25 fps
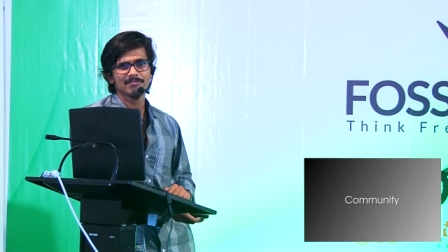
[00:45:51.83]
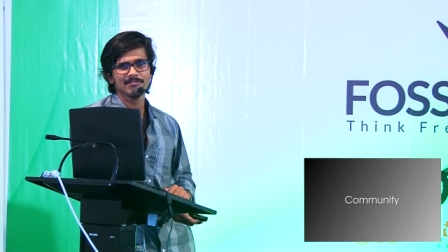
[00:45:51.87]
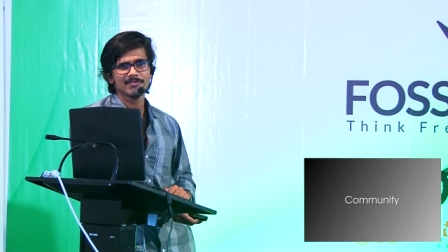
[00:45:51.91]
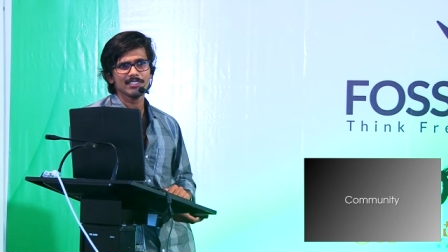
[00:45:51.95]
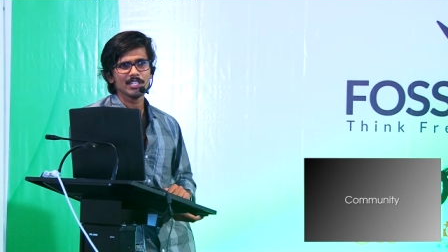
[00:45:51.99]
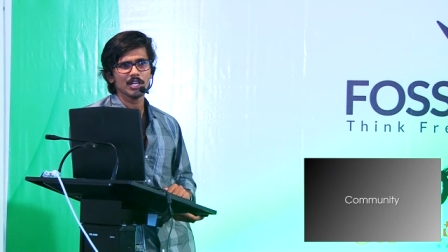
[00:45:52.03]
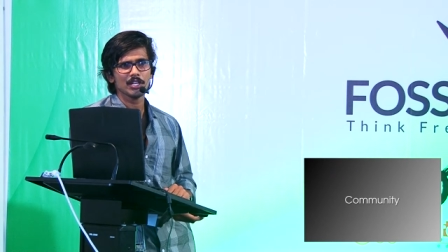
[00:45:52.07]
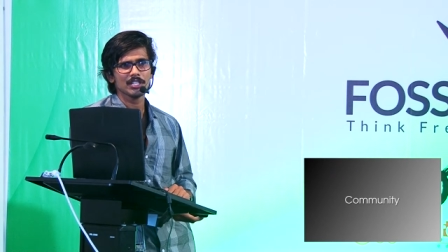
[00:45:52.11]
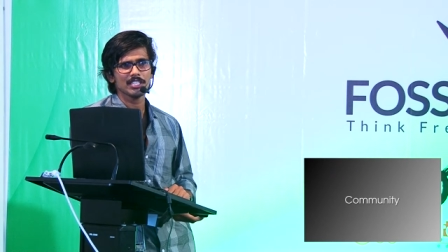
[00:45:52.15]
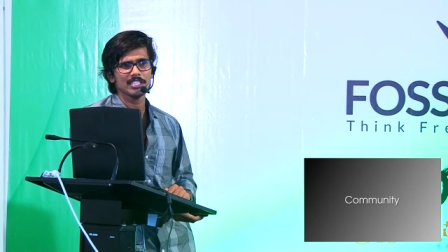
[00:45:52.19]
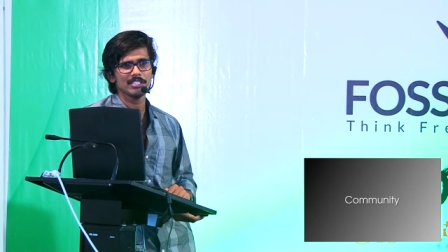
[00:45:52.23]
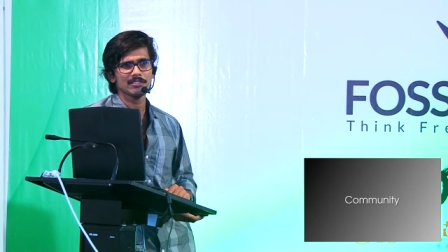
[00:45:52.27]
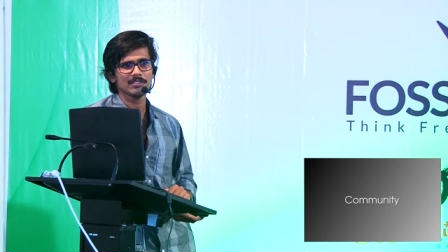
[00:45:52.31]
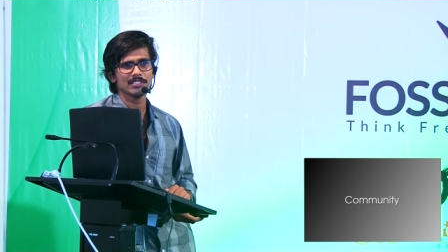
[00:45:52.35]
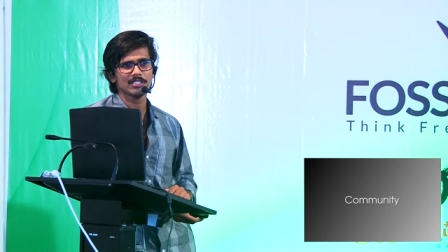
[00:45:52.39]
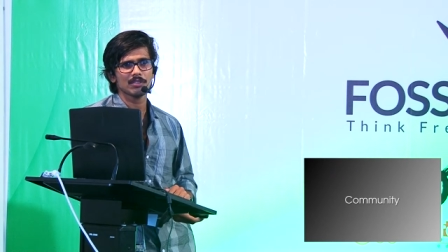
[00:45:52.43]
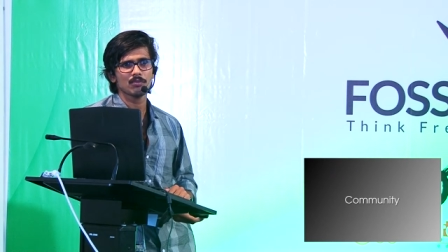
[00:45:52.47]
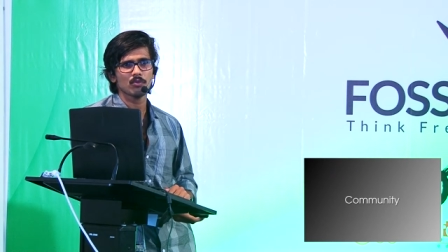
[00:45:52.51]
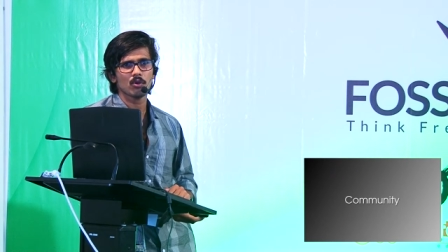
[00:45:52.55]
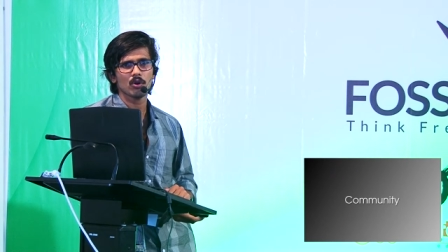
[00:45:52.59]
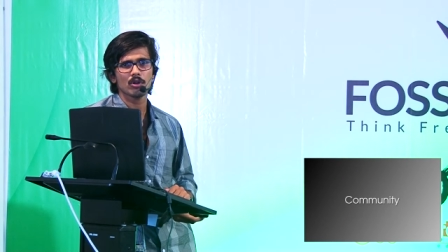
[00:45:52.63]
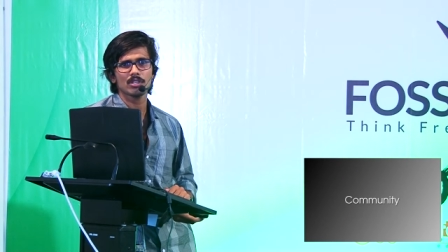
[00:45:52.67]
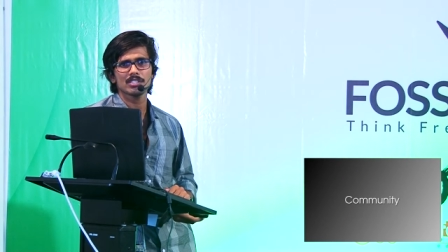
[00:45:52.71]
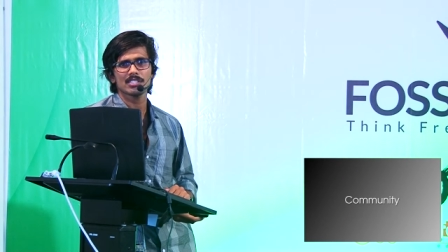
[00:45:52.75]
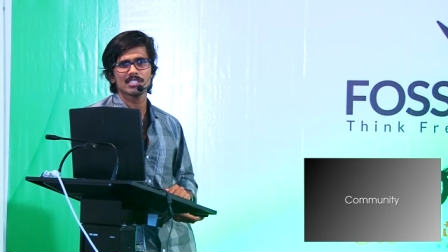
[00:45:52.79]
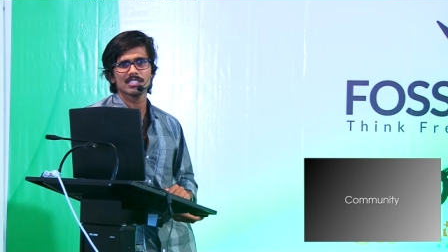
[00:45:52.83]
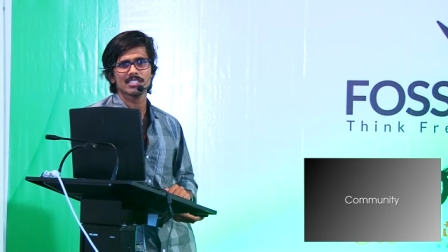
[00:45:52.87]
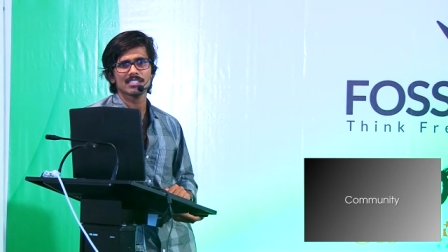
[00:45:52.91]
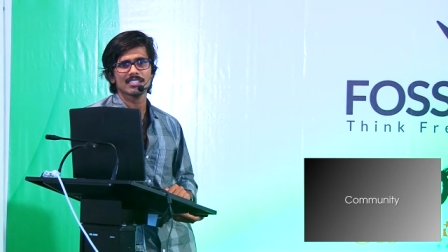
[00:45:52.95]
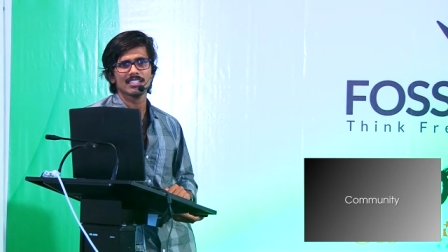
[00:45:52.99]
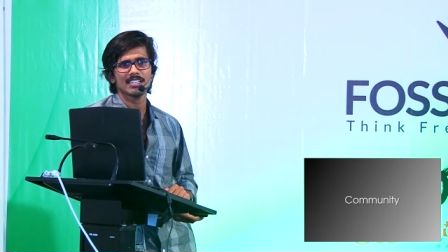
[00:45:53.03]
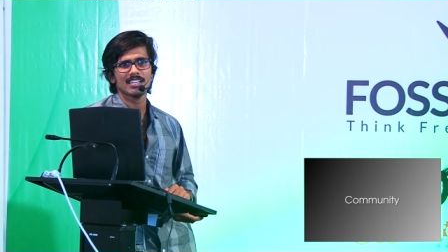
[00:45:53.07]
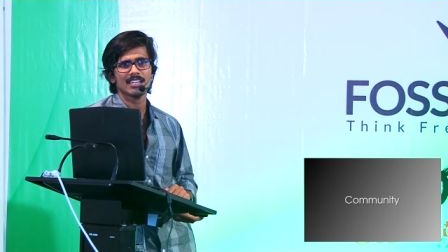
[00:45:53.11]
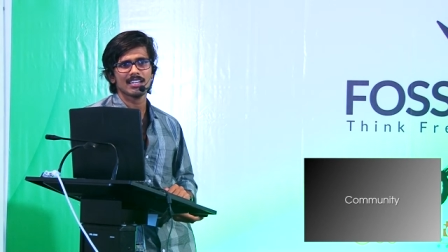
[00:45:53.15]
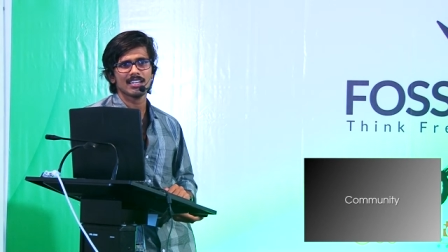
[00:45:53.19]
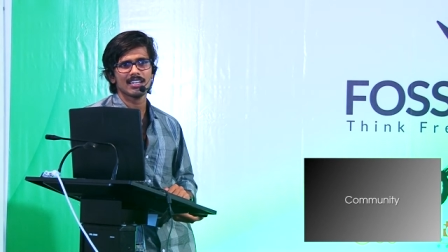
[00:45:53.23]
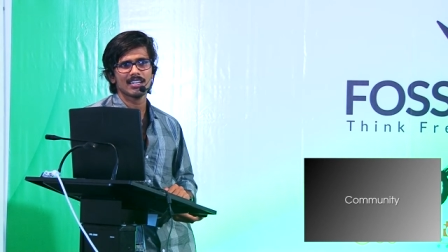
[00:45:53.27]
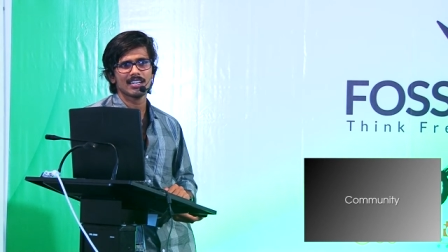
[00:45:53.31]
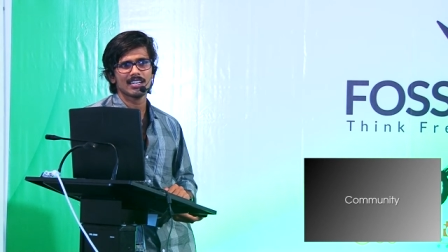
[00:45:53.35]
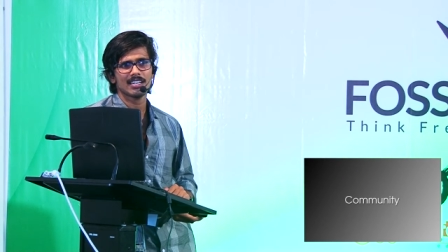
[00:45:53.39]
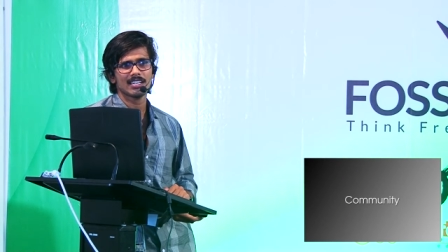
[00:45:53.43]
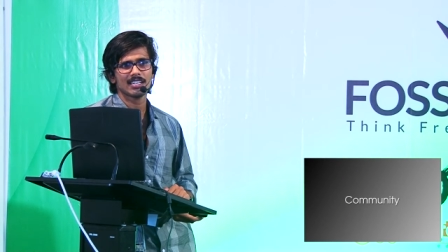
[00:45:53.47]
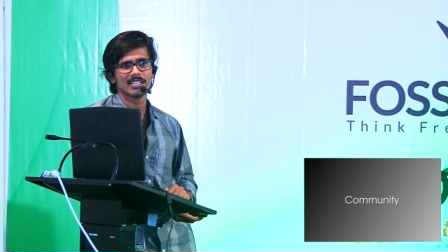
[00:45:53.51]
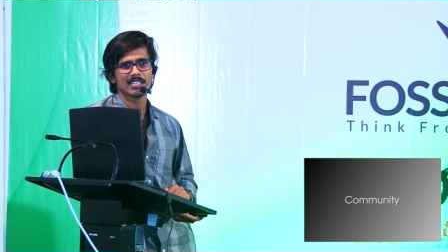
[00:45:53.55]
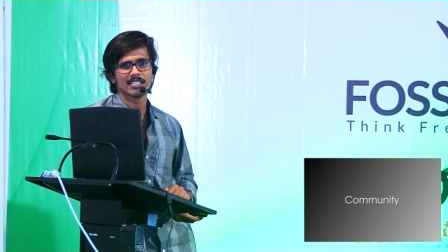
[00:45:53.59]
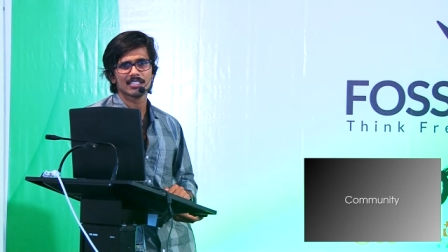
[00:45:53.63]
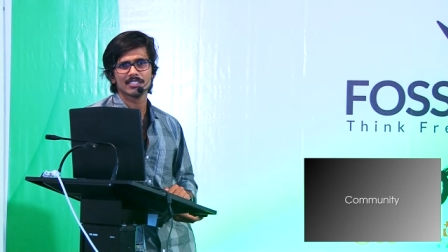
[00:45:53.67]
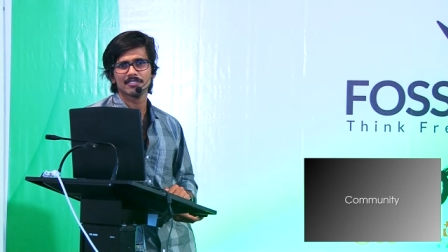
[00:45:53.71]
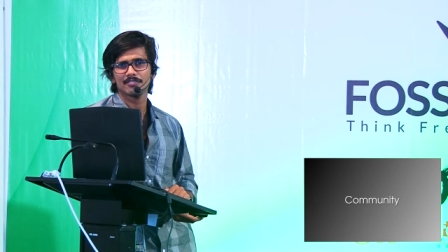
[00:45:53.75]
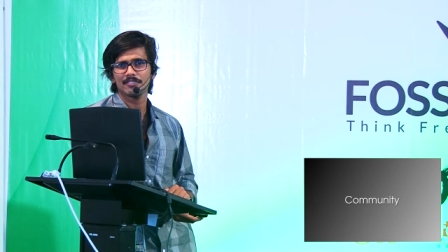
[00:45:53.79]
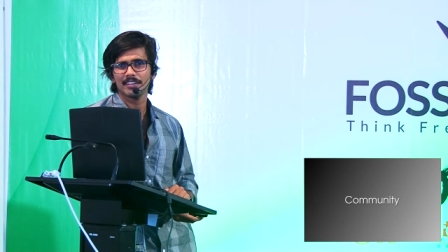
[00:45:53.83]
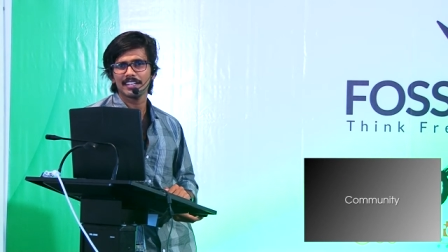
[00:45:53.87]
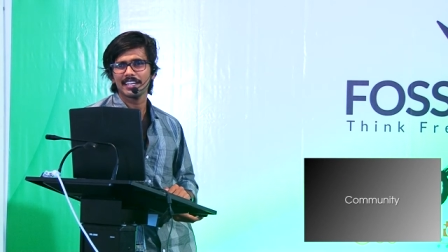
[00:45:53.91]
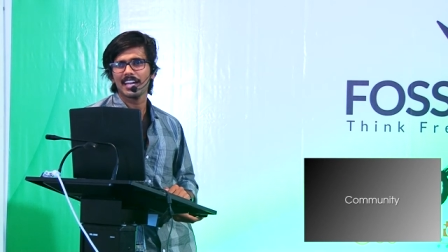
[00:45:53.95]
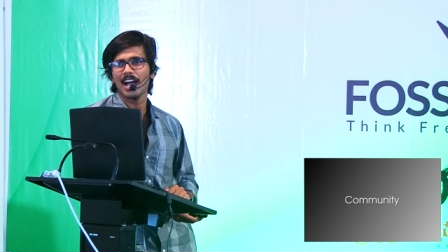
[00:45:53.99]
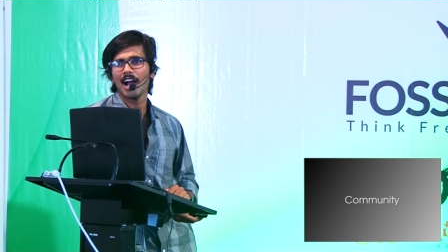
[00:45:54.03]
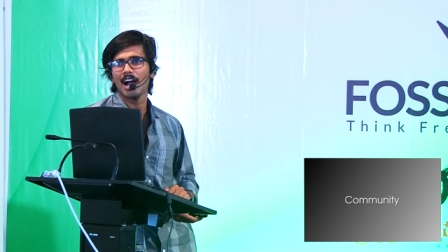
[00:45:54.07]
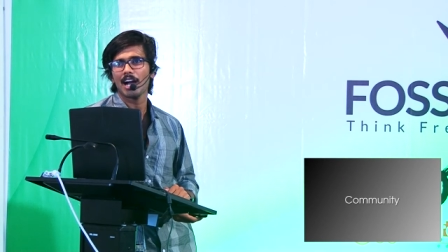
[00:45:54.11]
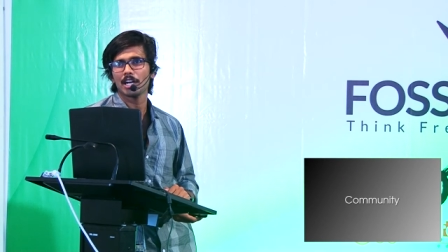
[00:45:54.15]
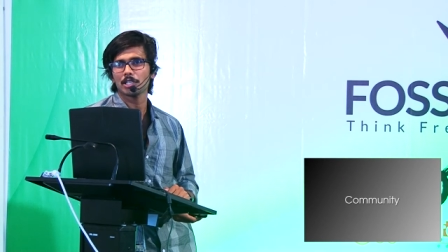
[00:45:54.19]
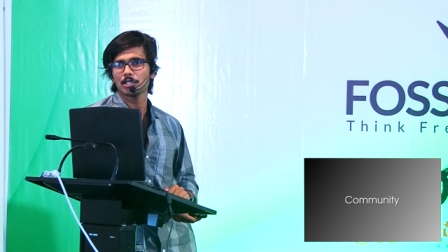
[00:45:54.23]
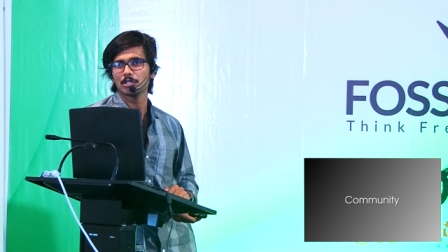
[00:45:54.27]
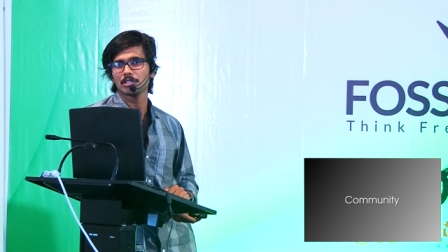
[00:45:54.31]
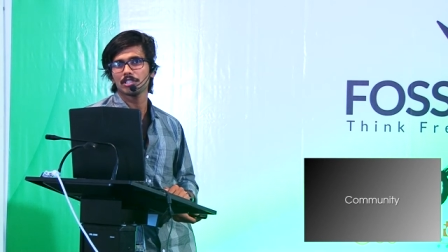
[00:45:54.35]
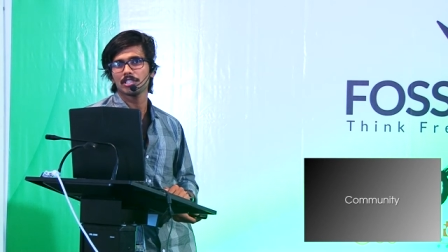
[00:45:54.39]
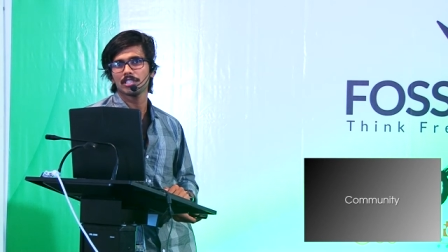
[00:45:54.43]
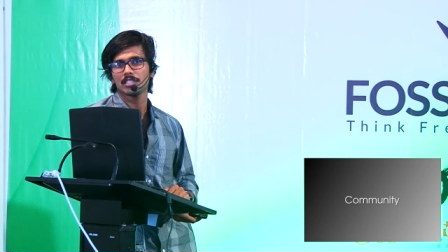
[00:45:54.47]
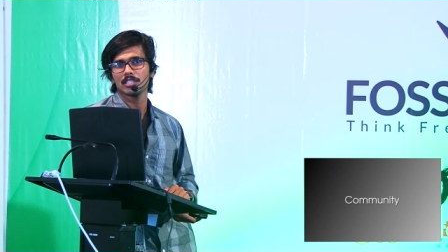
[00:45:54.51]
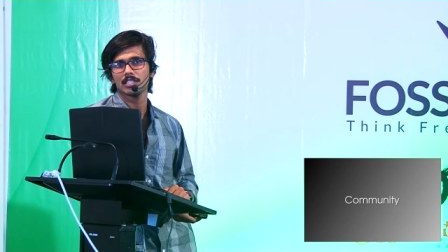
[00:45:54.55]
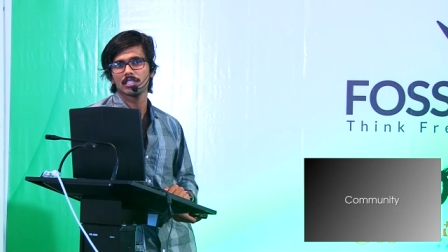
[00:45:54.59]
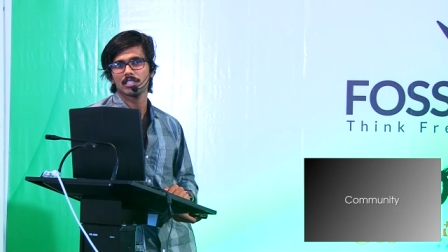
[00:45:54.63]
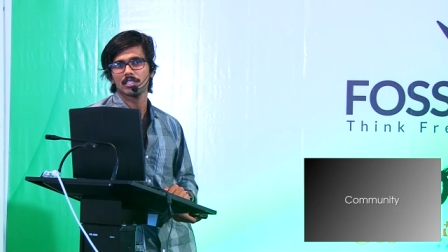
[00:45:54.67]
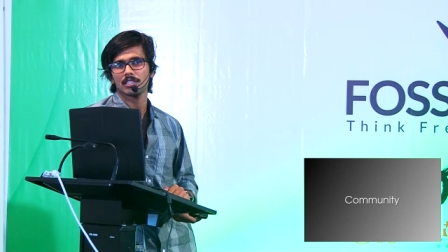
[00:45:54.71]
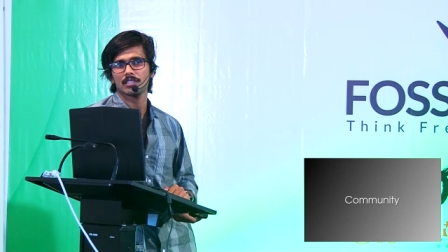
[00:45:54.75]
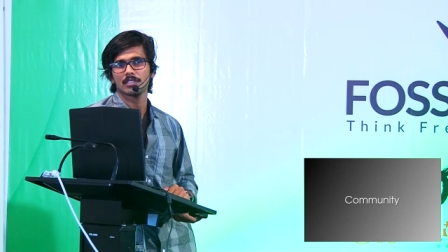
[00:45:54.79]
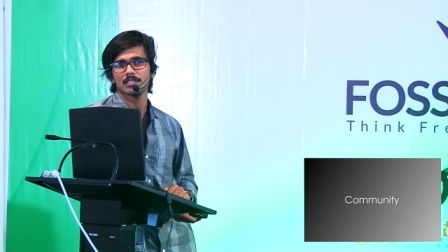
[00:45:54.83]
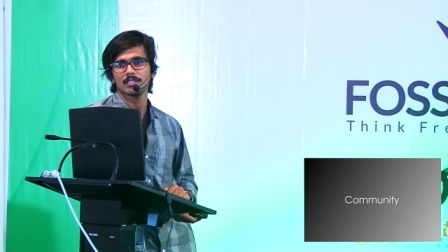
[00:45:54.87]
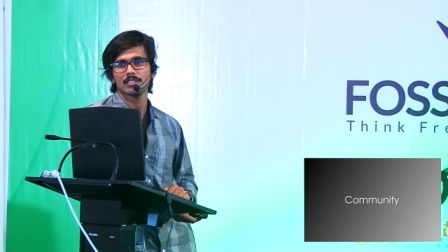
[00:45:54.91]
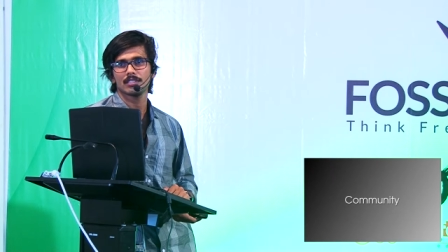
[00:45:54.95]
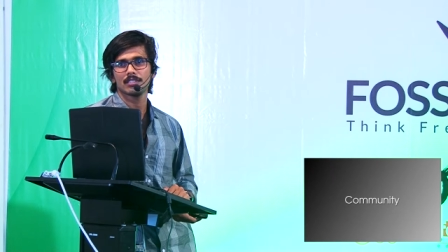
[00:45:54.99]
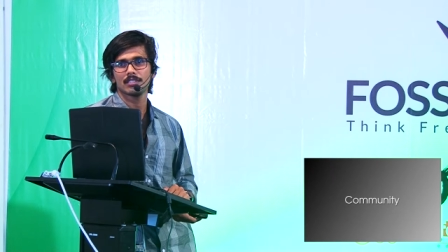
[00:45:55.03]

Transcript: you know, individual voice are very hard to hear.